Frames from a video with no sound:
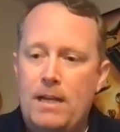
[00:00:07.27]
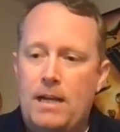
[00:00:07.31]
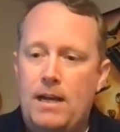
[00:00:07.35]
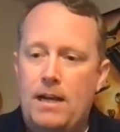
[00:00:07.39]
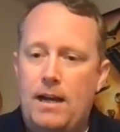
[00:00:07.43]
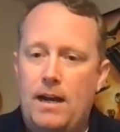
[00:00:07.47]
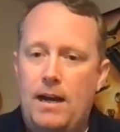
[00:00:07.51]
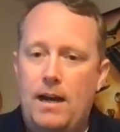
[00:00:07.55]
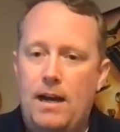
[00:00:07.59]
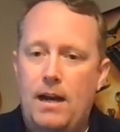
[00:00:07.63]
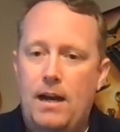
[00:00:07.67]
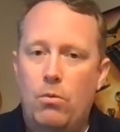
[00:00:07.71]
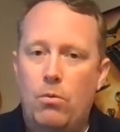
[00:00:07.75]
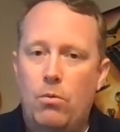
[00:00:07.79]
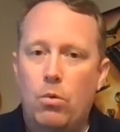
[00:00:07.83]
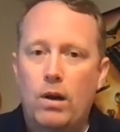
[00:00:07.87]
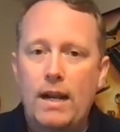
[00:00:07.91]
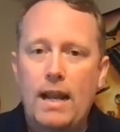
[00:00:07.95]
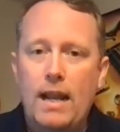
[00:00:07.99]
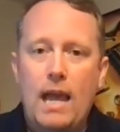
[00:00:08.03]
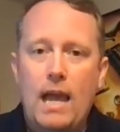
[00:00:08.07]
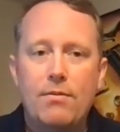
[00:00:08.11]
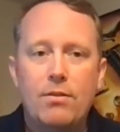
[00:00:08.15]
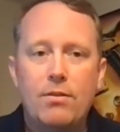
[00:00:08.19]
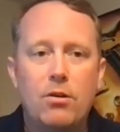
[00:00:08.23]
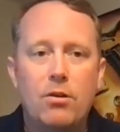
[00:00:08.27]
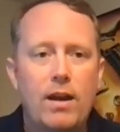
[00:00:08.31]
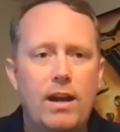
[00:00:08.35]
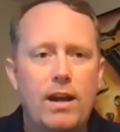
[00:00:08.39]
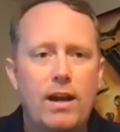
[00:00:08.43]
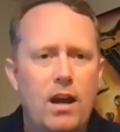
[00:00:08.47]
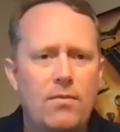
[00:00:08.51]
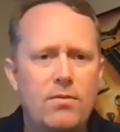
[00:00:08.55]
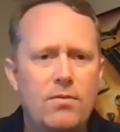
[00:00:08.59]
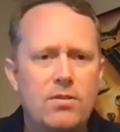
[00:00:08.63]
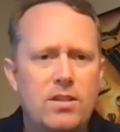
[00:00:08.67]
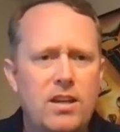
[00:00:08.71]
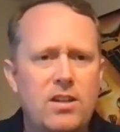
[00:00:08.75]
We're going to have a great
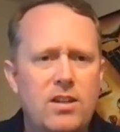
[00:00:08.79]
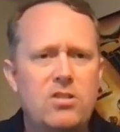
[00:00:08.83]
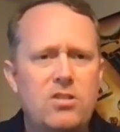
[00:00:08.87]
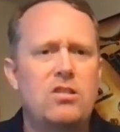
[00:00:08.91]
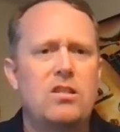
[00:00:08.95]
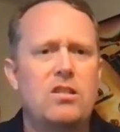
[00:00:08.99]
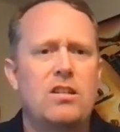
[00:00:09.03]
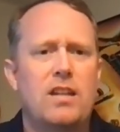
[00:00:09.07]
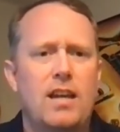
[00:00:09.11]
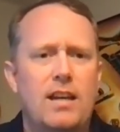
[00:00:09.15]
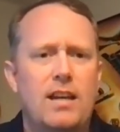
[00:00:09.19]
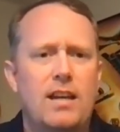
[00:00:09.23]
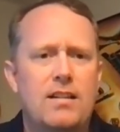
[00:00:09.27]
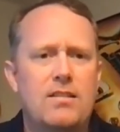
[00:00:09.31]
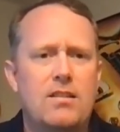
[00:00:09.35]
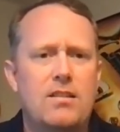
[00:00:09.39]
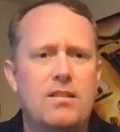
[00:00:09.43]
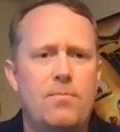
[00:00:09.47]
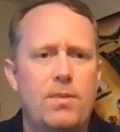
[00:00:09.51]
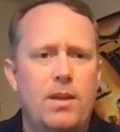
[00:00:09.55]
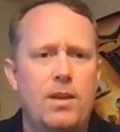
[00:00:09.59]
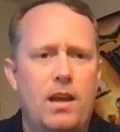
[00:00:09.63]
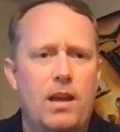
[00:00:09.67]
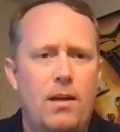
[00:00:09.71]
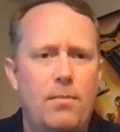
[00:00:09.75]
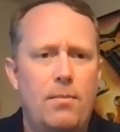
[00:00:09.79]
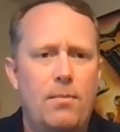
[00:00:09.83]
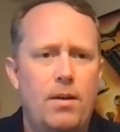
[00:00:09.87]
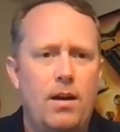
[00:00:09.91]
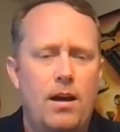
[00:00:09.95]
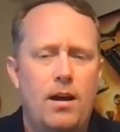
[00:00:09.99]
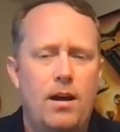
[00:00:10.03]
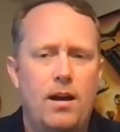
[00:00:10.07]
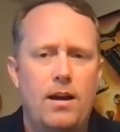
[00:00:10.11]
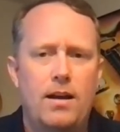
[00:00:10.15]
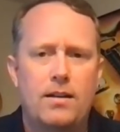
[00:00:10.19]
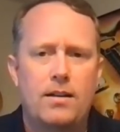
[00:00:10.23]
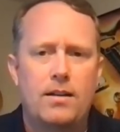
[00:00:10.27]
conversation today. It's something I'm
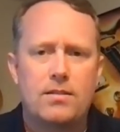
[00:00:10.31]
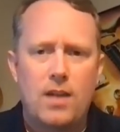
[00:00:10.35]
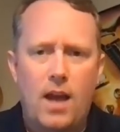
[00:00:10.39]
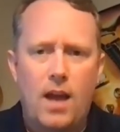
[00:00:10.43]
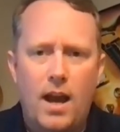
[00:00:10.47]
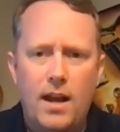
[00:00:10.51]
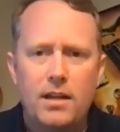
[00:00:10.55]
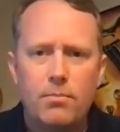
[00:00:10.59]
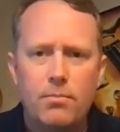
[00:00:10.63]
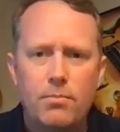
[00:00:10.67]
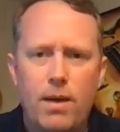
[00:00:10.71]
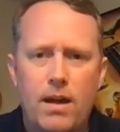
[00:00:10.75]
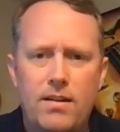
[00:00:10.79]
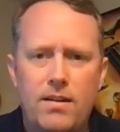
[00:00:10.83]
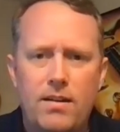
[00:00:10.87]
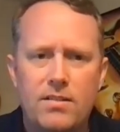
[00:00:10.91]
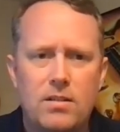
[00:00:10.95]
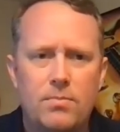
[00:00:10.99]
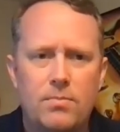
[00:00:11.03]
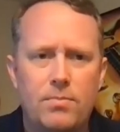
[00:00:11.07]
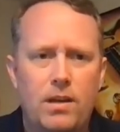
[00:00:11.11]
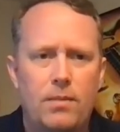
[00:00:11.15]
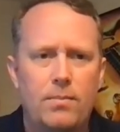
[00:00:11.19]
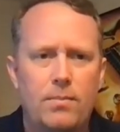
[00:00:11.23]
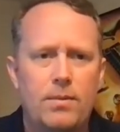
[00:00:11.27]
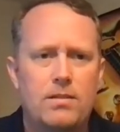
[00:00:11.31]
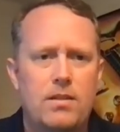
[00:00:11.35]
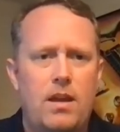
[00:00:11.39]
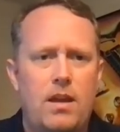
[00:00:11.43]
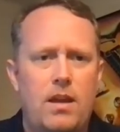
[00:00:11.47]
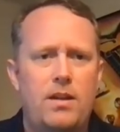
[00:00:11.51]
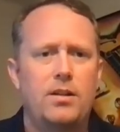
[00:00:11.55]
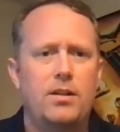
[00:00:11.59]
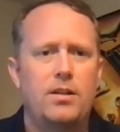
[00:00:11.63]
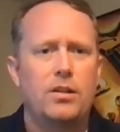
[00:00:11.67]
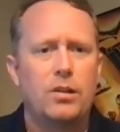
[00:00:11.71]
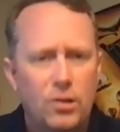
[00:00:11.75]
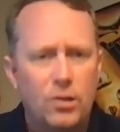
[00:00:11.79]
excited about. It's something I'm
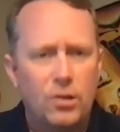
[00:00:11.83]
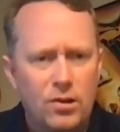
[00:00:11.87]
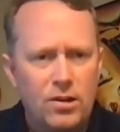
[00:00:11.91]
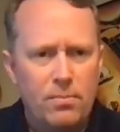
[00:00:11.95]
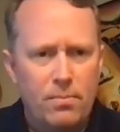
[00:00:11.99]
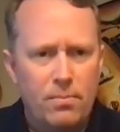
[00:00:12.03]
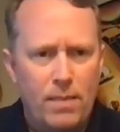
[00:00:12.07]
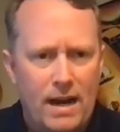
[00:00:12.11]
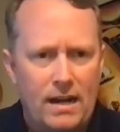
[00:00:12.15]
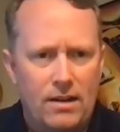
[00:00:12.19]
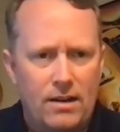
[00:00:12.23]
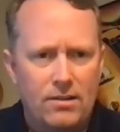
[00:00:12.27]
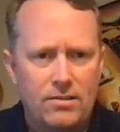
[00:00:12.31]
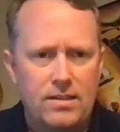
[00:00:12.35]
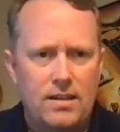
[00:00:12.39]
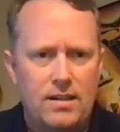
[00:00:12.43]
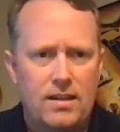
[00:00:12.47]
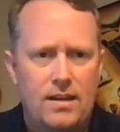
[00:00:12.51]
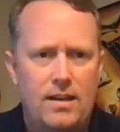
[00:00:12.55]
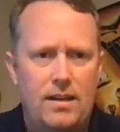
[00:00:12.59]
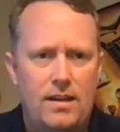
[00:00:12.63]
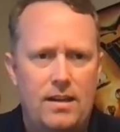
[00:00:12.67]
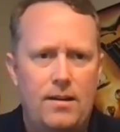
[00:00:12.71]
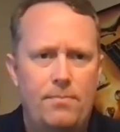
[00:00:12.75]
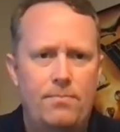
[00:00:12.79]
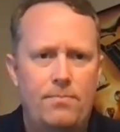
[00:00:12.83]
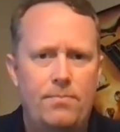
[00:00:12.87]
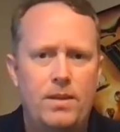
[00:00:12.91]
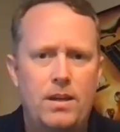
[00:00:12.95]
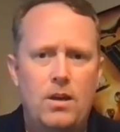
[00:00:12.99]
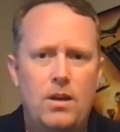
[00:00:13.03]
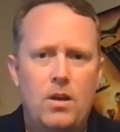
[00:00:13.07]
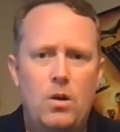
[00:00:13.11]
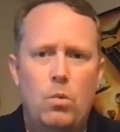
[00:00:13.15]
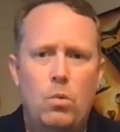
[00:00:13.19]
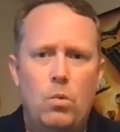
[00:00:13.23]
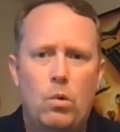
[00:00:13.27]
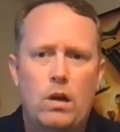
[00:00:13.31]
excited to learn about.
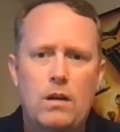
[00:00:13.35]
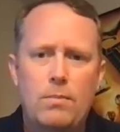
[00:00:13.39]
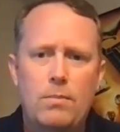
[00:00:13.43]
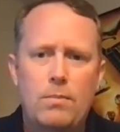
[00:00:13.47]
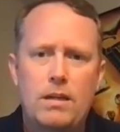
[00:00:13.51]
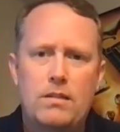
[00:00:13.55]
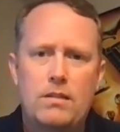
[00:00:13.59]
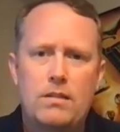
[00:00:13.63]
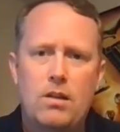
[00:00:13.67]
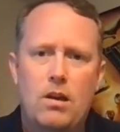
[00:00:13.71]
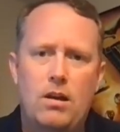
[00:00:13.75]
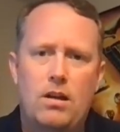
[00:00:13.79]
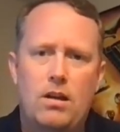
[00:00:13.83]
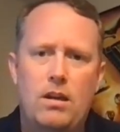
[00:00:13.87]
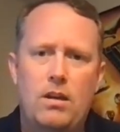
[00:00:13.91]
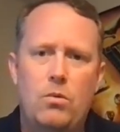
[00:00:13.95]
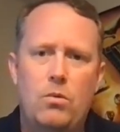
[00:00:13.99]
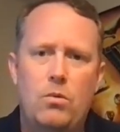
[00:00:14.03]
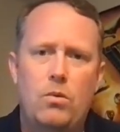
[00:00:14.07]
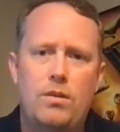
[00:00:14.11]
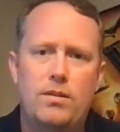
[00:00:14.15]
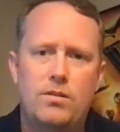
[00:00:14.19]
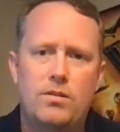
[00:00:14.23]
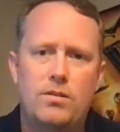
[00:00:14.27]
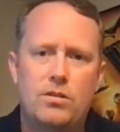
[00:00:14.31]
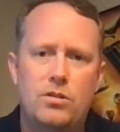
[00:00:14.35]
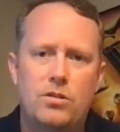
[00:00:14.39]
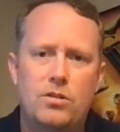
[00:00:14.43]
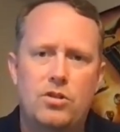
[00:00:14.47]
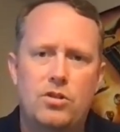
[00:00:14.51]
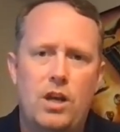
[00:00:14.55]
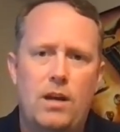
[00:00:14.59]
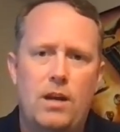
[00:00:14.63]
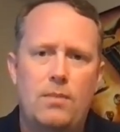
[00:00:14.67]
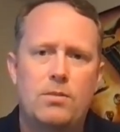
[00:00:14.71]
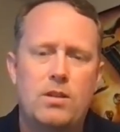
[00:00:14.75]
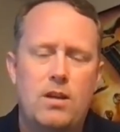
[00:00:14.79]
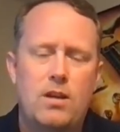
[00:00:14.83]
We're going to be talking with
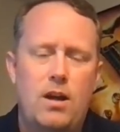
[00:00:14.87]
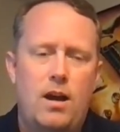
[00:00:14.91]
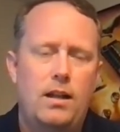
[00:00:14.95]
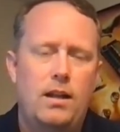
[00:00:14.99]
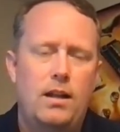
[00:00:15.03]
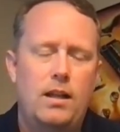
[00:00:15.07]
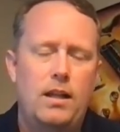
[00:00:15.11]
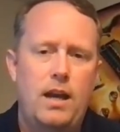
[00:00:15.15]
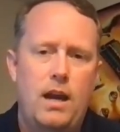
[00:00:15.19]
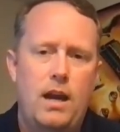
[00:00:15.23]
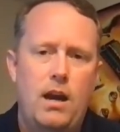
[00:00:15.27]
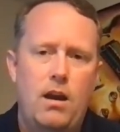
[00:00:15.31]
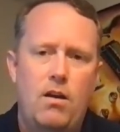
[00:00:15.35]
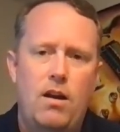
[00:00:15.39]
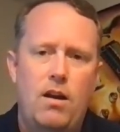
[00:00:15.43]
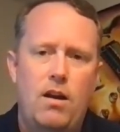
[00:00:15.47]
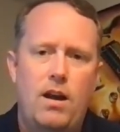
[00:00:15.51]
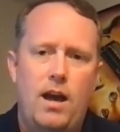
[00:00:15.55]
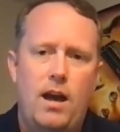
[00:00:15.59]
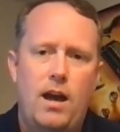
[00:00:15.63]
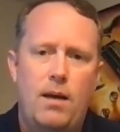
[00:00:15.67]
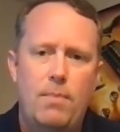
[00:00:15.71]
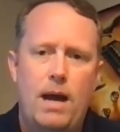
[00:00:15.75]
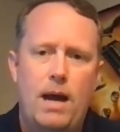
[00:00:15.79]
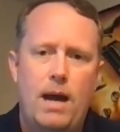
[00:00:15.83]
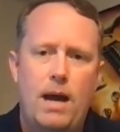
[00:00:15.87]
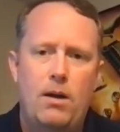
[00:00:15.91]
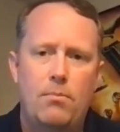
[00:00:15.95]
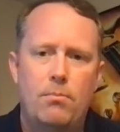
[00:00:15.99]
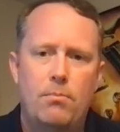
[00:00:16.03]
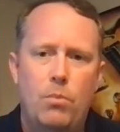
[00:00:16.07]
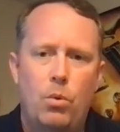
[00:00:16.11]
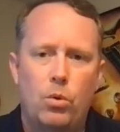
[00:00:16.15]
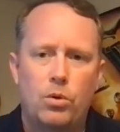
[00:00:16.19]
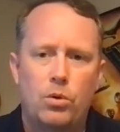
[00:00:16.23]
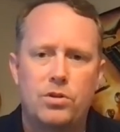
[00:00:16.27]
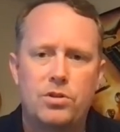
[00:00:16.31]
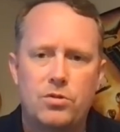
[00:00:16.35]
James Connolly Heron about
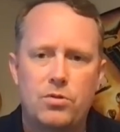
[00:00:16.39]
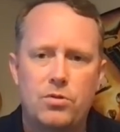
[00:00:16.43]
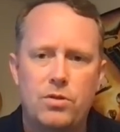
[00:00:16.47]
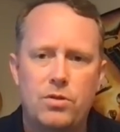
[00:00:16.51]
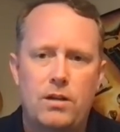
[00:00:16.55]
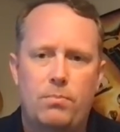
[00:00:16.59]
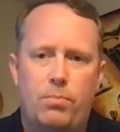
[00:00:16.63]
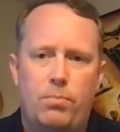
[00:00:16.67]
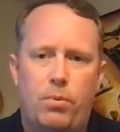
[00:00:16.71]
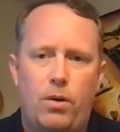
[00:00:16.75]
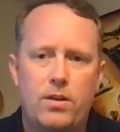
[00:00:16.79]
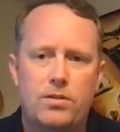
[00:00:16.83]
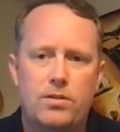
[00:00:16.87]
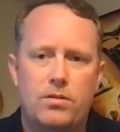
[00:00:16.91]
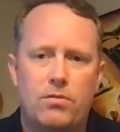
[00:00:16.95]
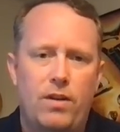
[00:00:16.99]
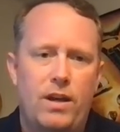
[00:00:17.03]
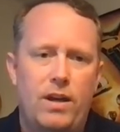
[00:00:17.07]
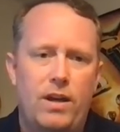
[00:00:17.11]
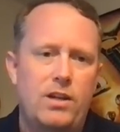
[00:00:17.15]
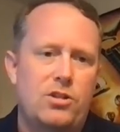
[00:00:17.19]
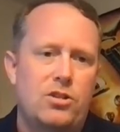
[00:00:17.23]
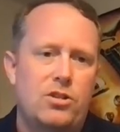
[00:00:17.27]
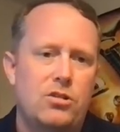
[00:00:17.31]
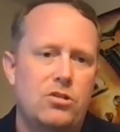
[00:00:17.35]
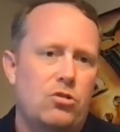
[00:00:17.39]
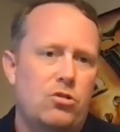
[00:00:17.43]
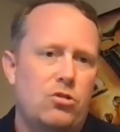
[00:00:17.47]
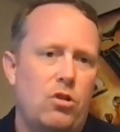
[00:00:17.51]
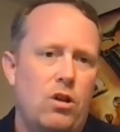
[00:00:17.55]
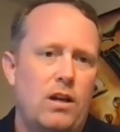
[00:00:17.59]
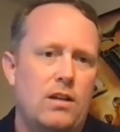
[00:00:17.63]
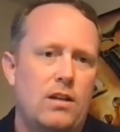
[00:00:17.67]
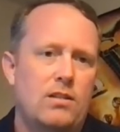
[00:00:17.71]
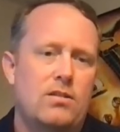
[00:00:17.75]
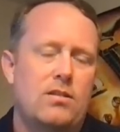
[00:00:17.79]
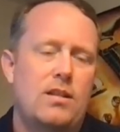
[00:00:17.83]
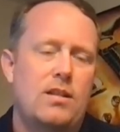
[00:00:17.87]
Moore Street Preservation
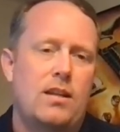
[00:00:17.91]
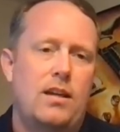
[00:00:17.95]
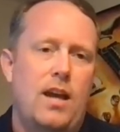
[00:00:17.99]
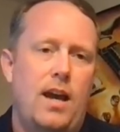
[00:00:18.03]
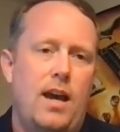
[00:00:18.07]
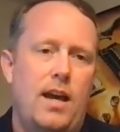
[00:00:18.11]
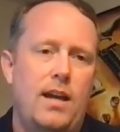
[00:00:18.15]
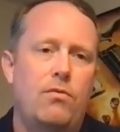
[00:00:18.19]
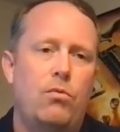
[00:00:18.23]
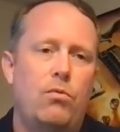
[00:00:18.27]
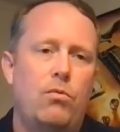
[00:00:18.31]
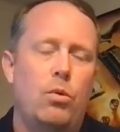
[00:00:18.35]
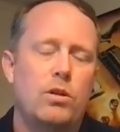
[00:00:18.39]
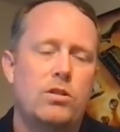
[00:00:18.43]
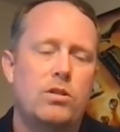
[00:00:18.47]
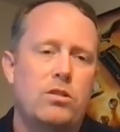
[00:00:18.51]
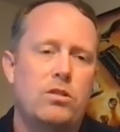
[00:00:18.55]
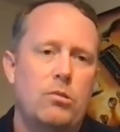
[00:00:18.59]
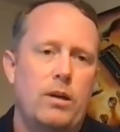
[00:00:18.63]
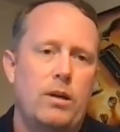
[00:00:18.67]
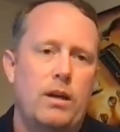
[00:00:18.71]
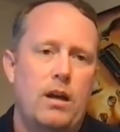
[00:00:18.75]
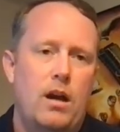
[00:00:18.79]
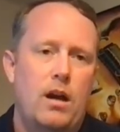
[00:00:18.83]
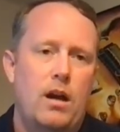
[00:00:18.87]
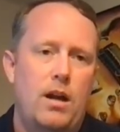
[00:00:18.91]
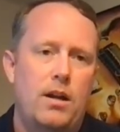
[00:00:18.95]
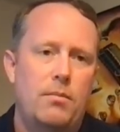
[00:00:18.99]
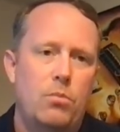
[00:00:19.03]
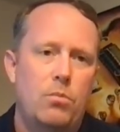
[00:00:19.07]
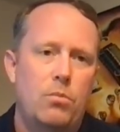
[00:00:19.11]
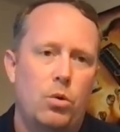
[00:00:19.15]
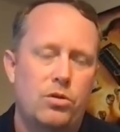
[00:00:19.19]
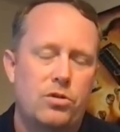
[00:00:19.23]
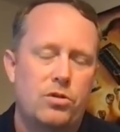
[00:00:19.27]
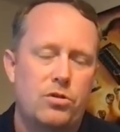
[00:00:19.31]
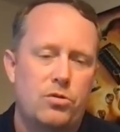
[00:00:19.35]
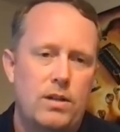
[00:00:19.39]
Trust and kind of what's going on in
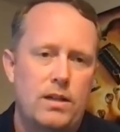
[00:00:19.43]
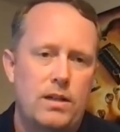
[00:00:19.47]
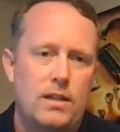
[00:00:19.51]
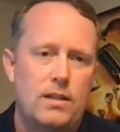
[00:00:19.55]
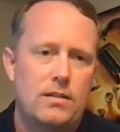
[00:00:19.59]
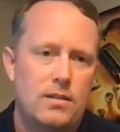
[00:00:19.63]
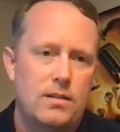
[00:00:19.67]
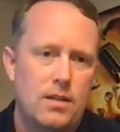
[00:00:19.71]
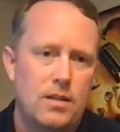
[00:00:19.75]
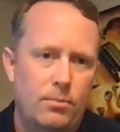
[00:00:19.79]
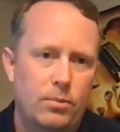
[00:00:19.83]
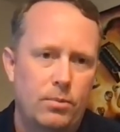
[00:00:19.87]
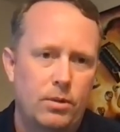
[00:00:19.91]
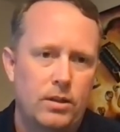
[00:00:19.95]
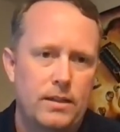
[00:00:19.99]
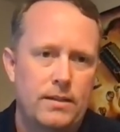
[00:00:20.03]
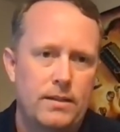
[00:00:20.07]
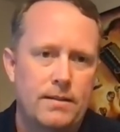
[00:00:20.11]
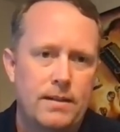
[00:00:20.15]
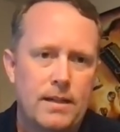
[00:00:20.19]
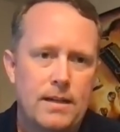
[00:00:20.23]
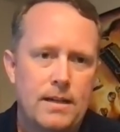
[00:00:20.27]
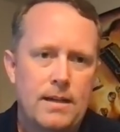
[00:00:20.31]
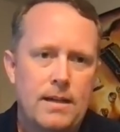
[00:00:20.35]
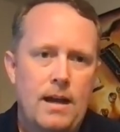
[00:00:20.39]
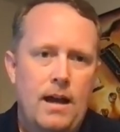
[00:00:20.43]
Moore Street in Dublin.